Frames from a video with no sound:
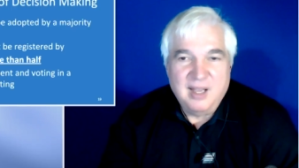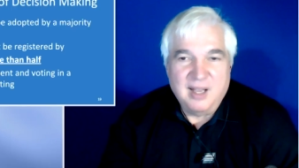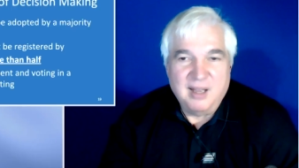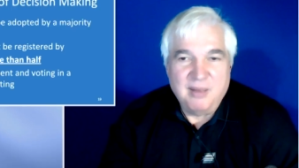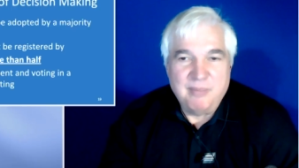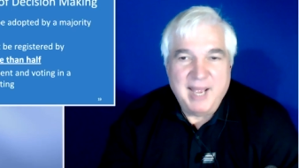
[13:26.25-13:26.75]

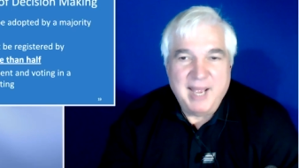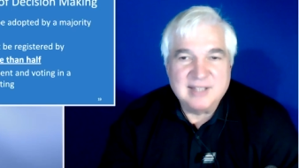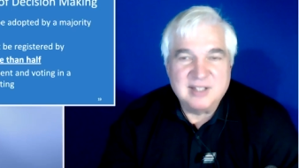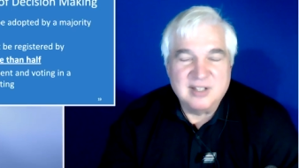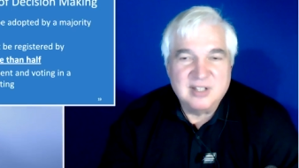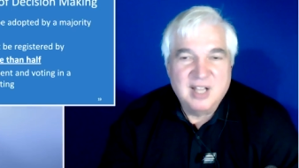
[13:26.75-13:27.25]
uh,
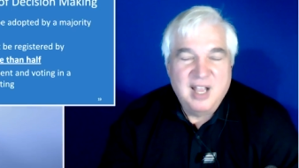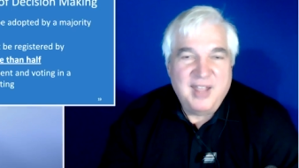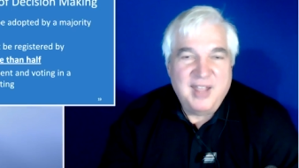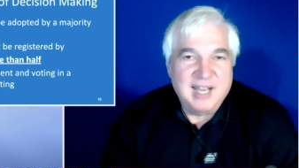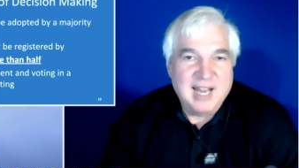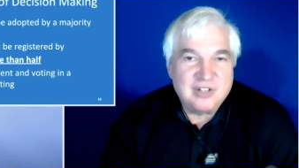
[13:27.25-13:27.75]
passes,
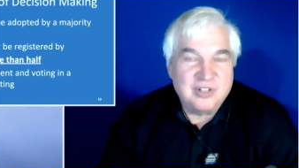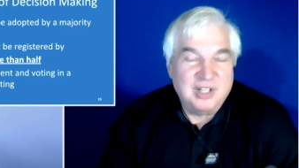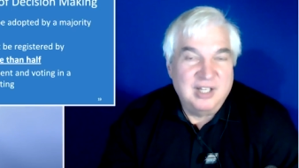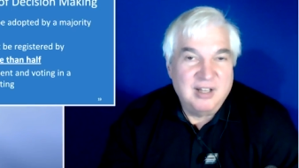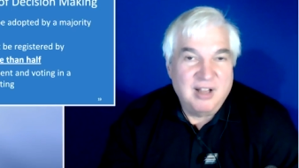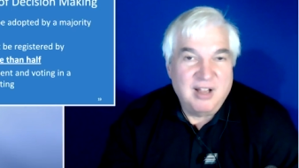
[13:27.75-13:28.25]
they can
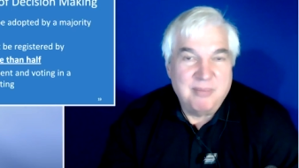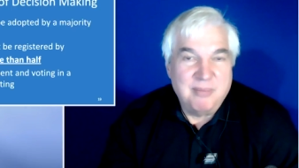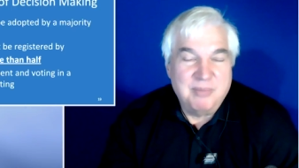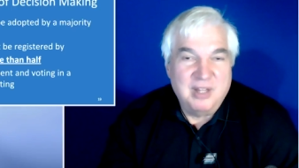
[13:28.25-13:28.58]
actually uh,